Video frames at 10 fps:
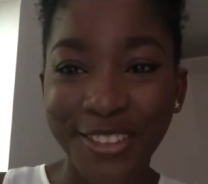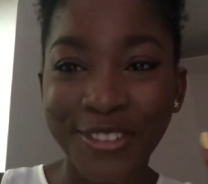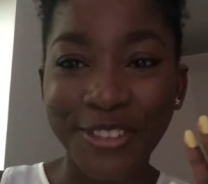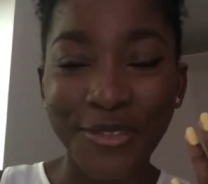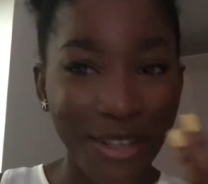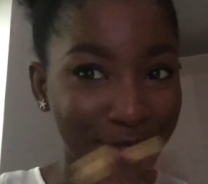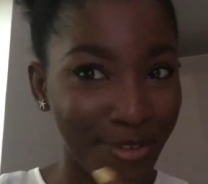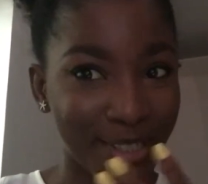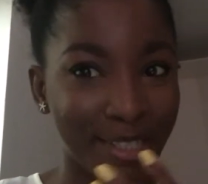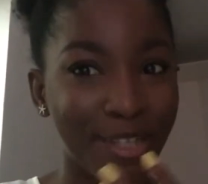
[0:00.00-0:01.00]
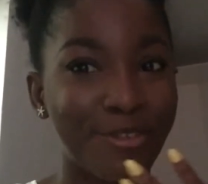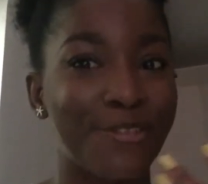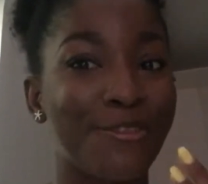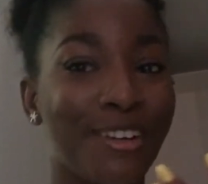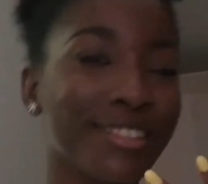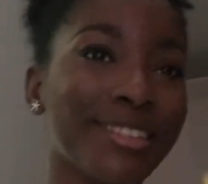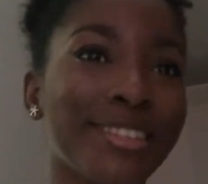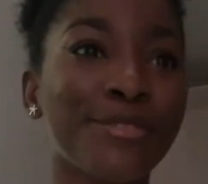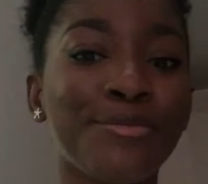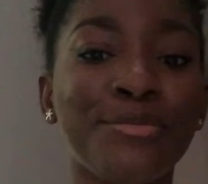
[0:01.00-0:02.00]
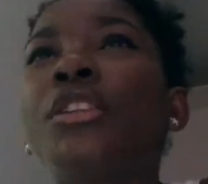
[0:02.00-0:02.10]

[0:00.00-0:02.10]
all of them as much as I would want to.